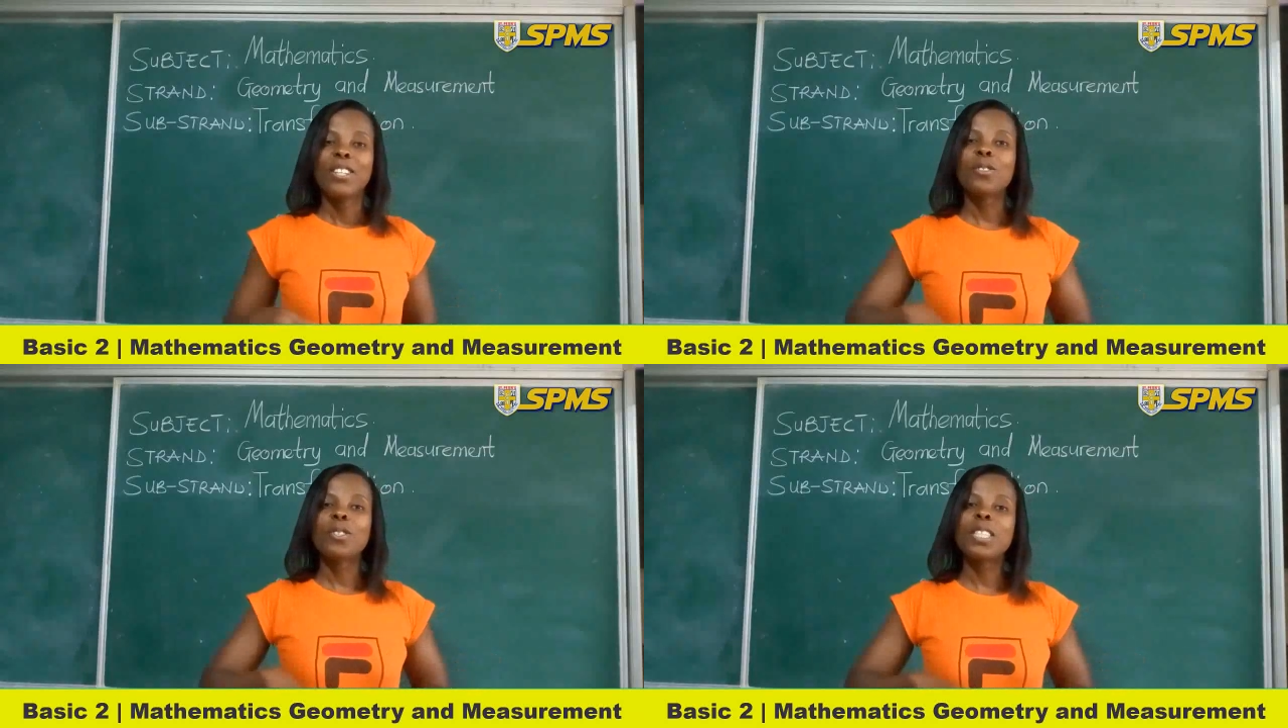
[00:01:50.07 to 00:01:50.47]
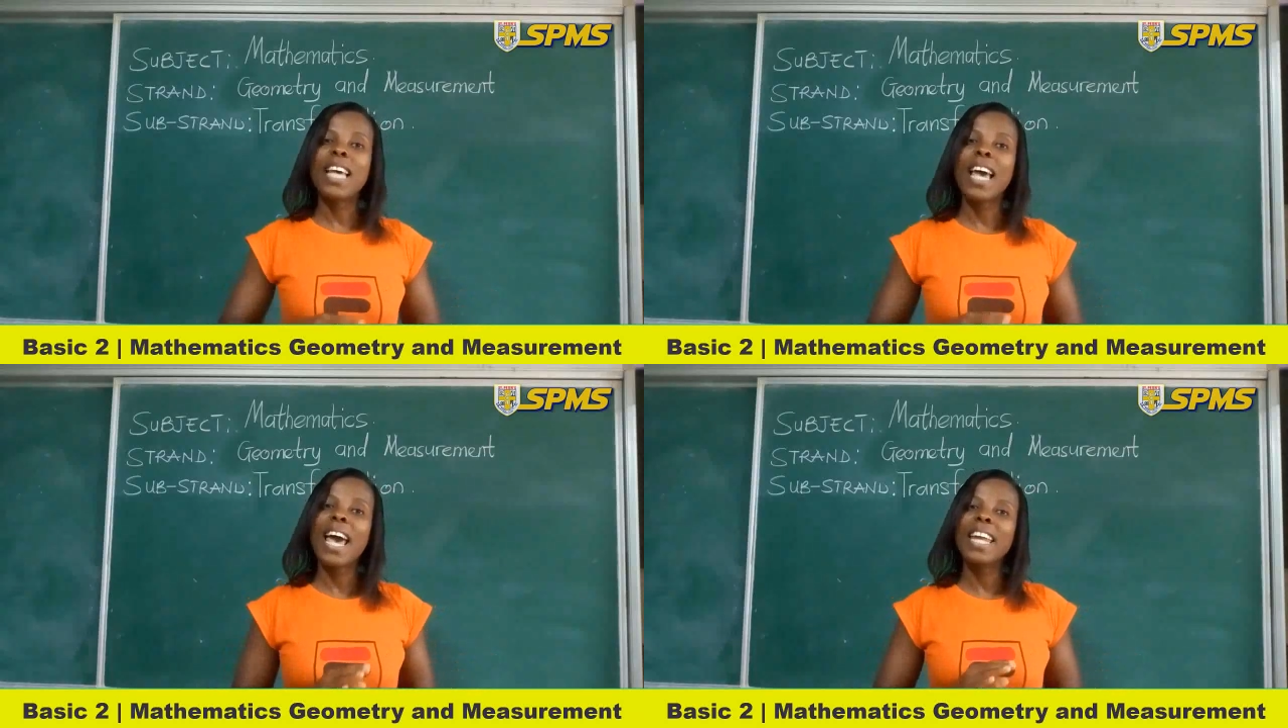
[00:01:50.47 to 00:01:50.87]
To
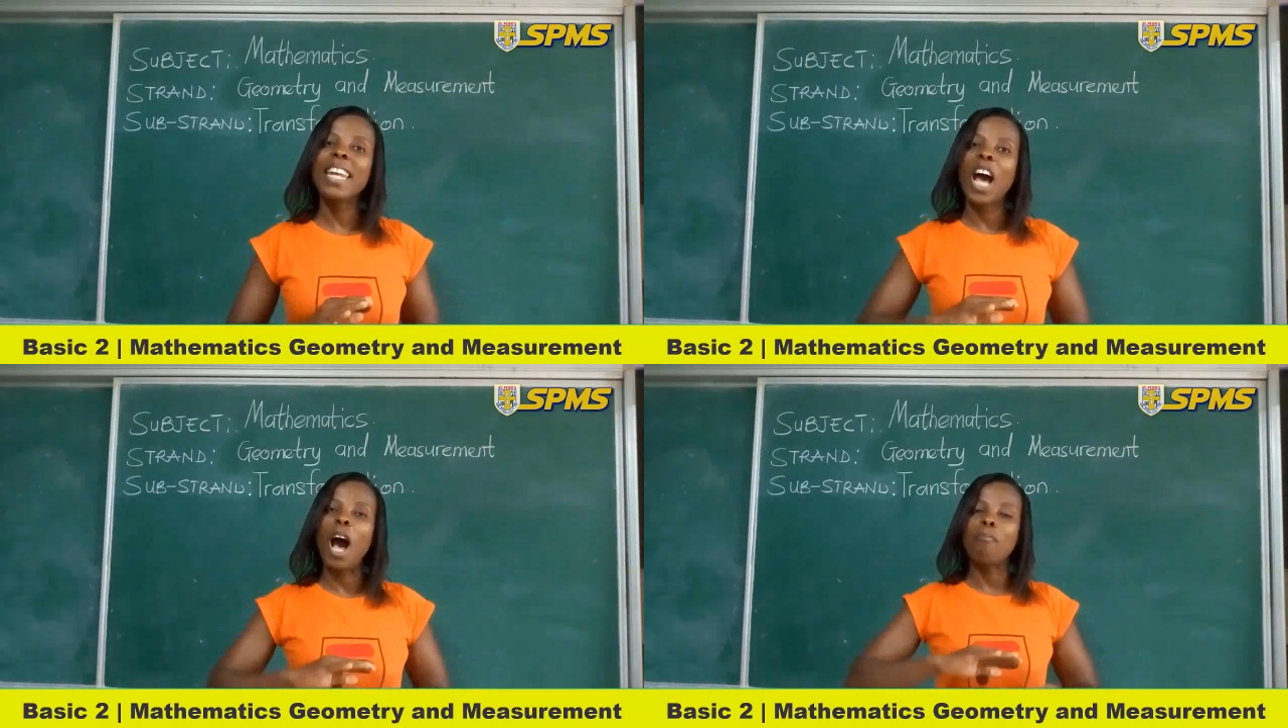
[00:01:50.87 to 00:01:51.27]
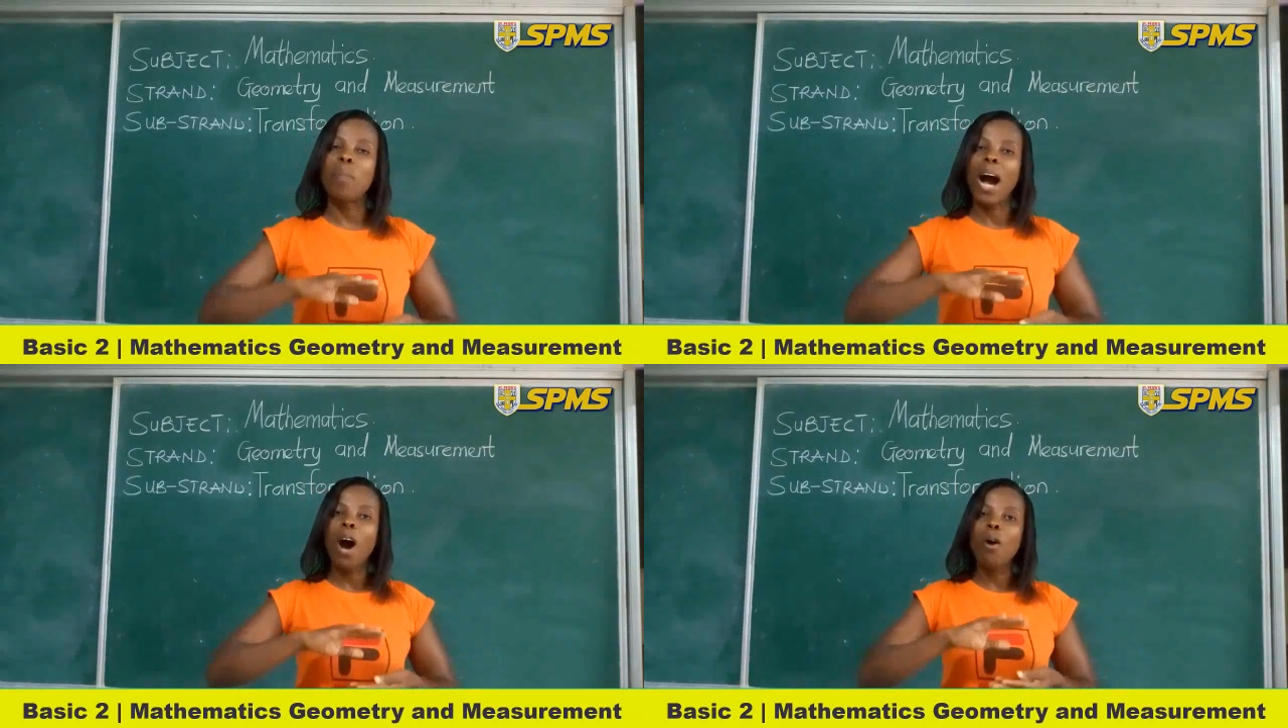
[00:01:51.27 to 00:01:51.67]
turn
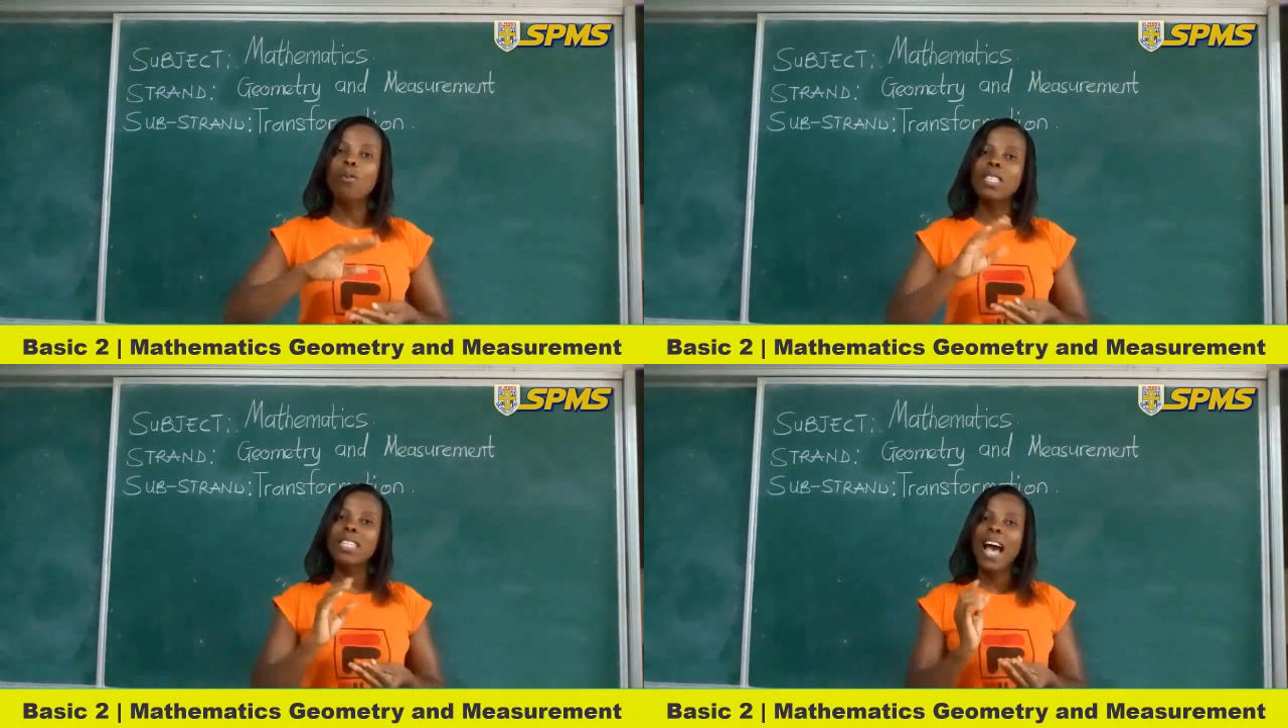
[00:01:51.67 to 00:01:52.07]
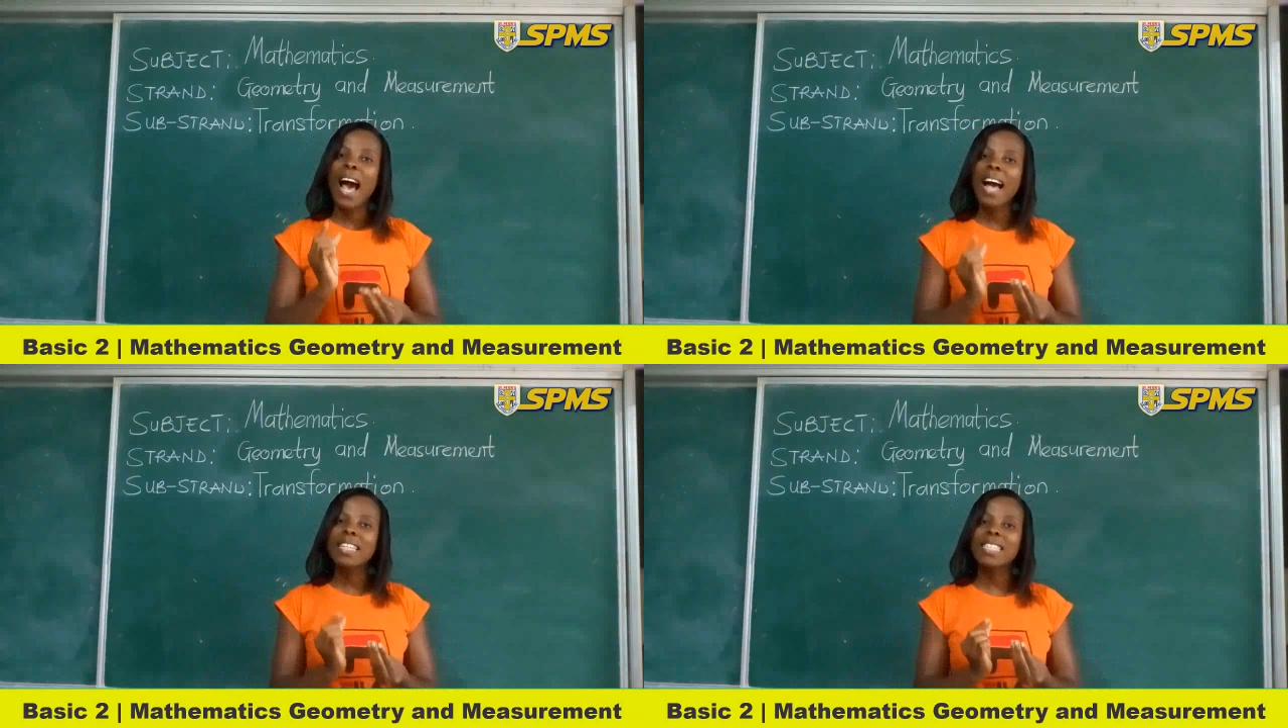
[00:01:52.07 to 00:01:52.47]
about
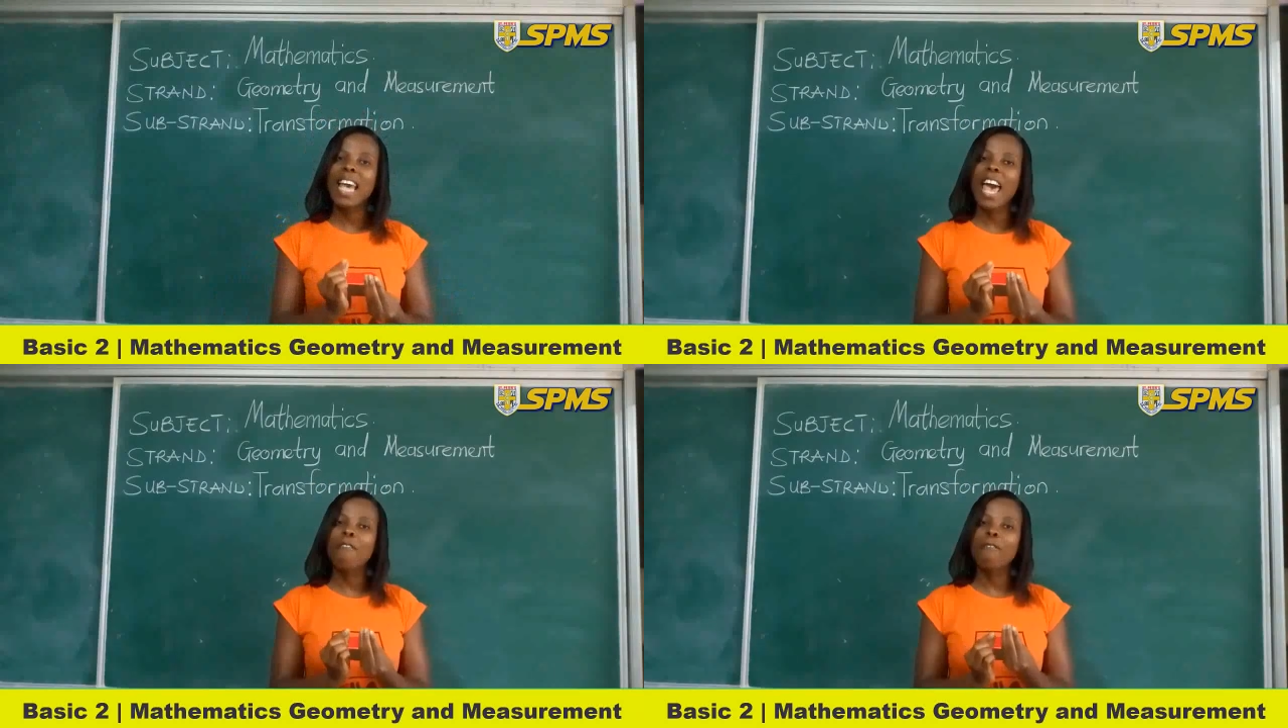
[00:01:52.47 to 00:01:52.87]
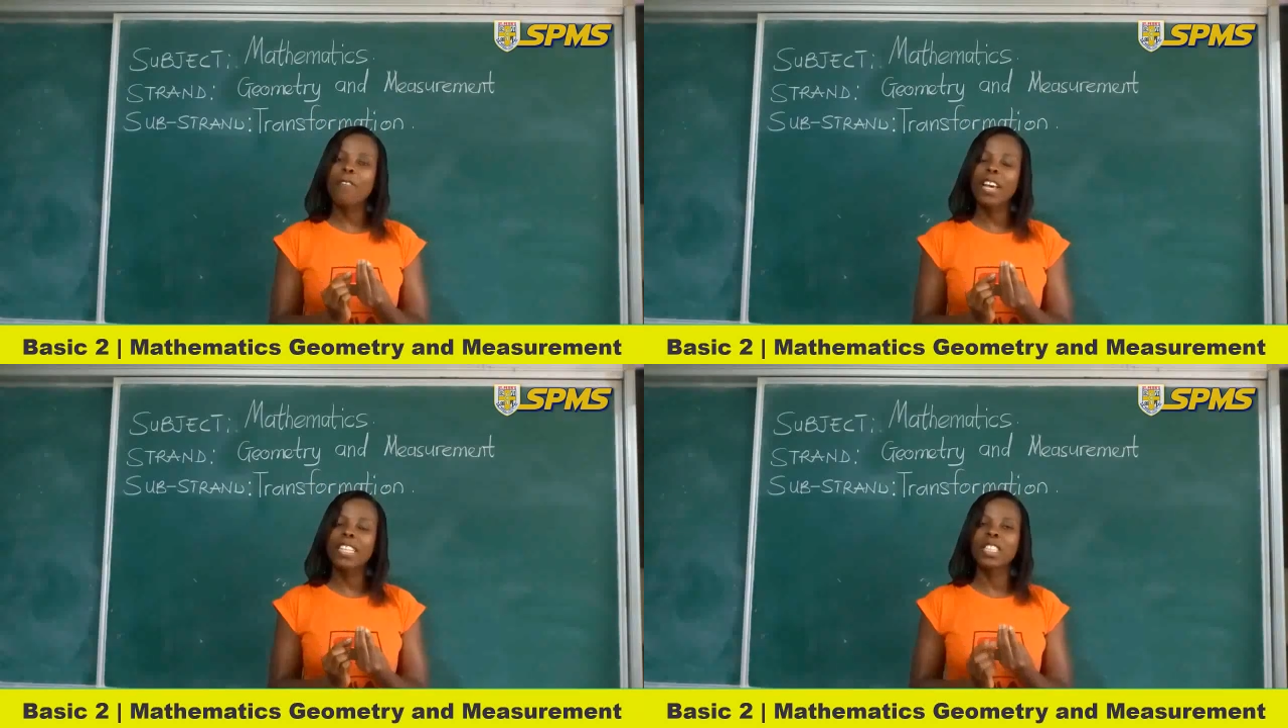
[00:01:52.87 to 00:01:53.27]
at a
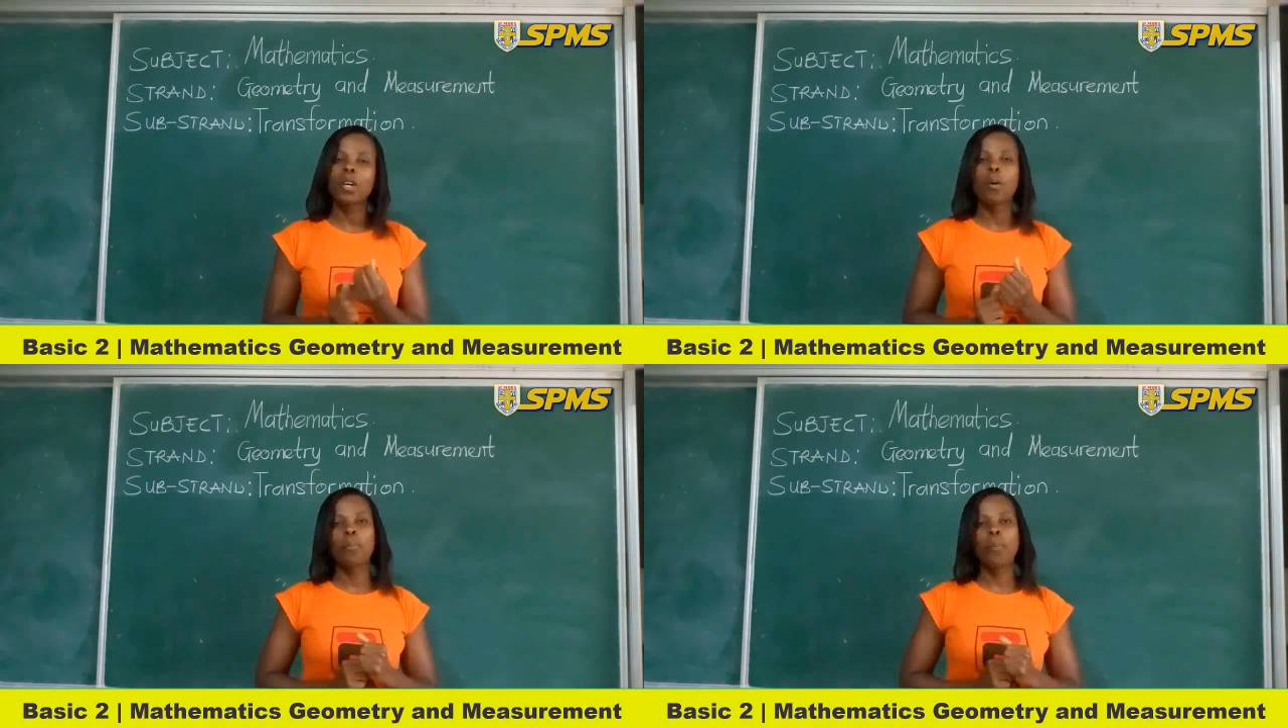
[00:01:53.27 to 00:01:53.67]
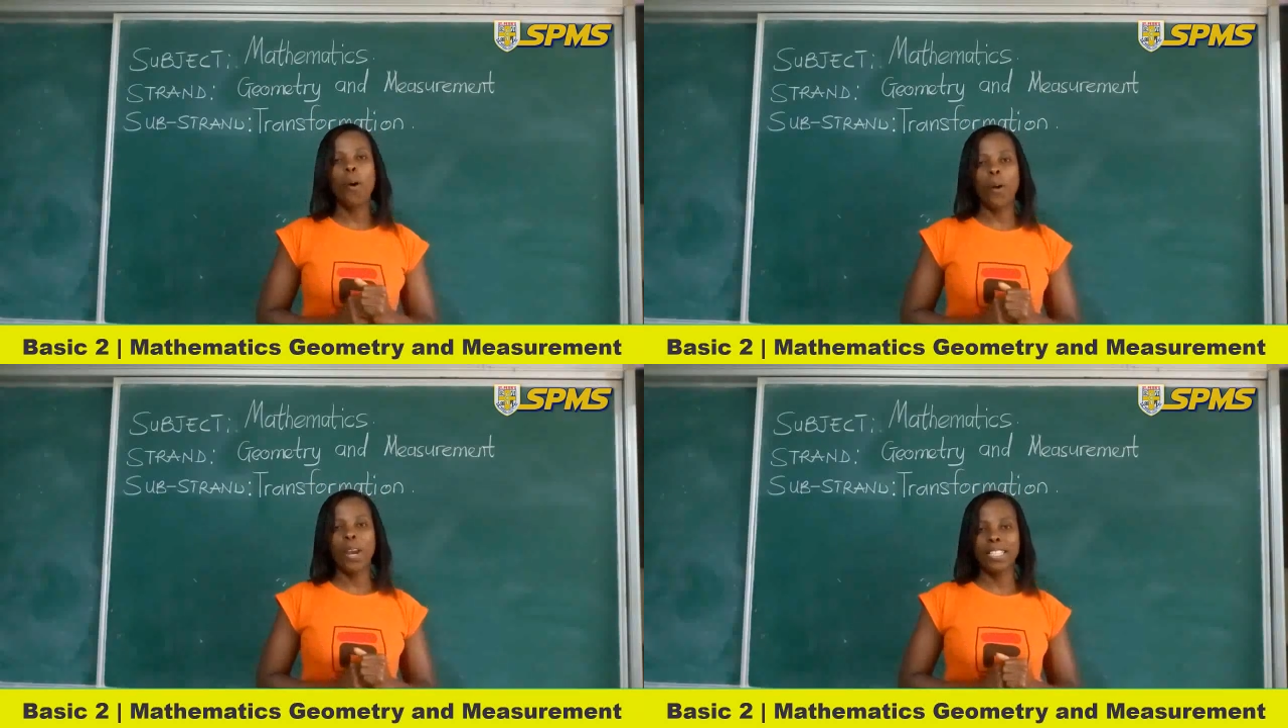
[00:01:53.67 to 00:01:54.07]
fixed
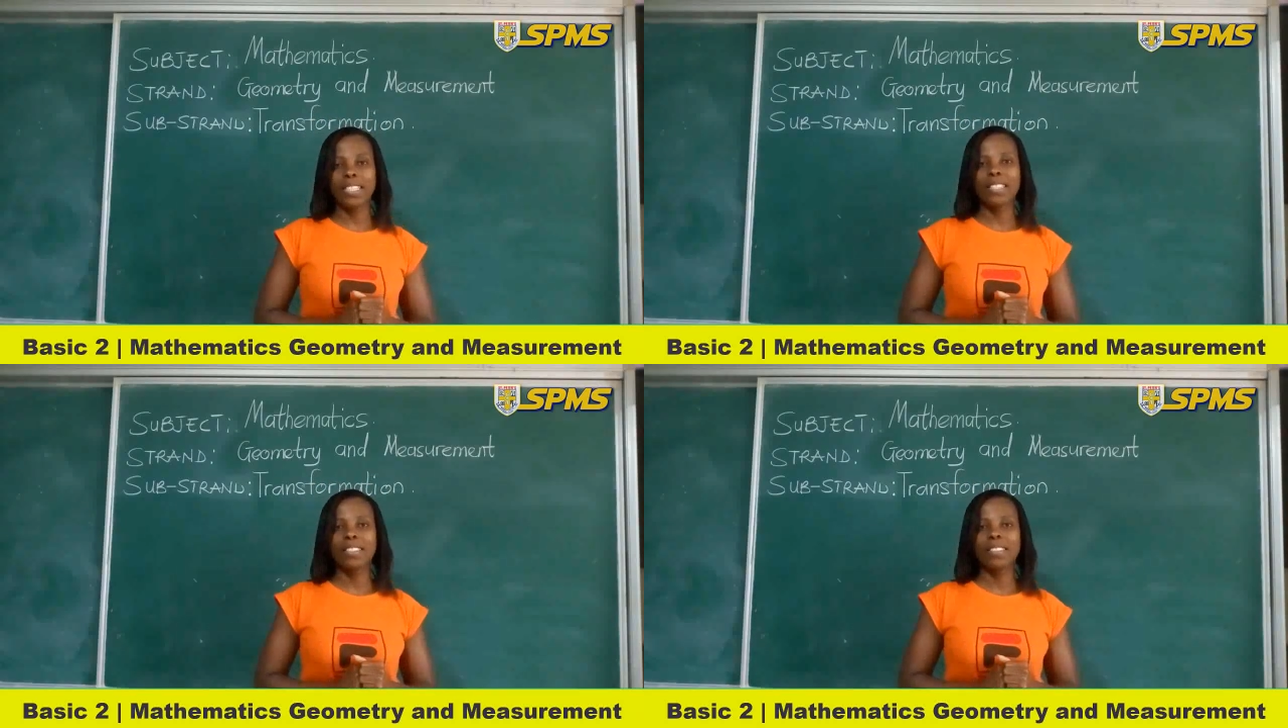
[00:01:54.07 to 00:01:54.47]
point.